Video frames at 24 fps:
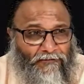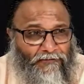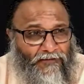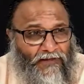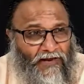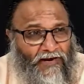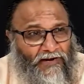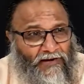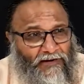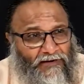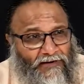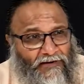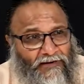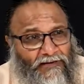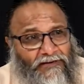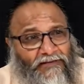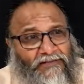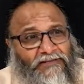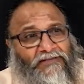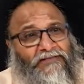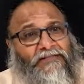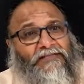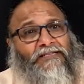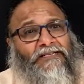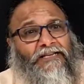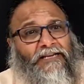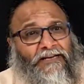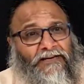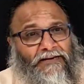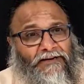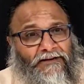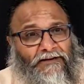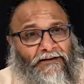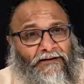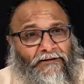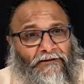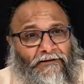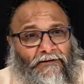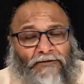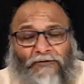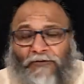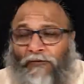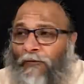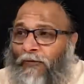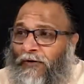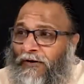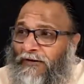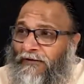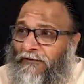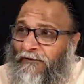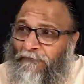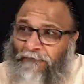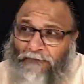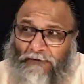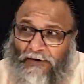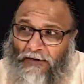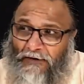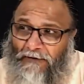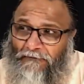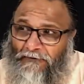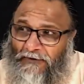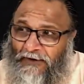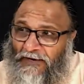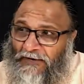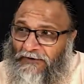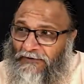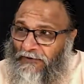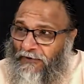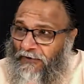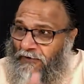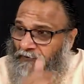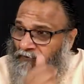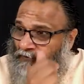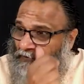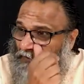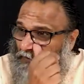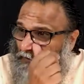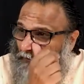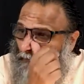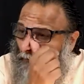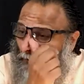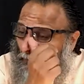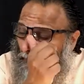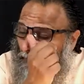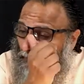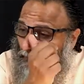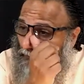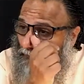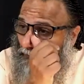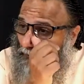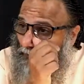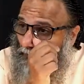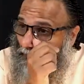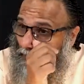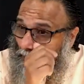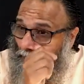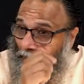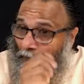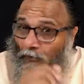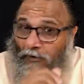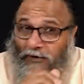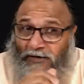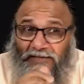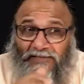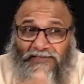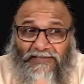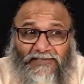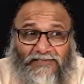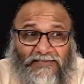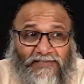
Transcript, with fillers: of that seed so what is the fructification of seed what we, what